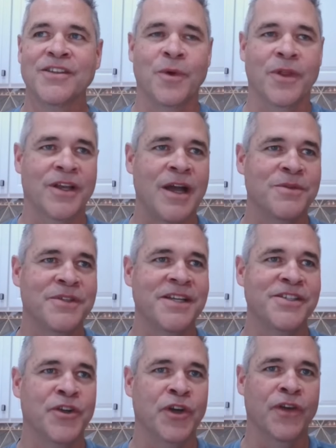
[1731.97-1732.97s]
So one of the
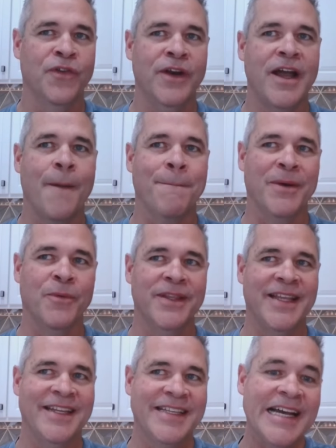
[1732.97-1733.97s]
compensations, turn your foot out. But what that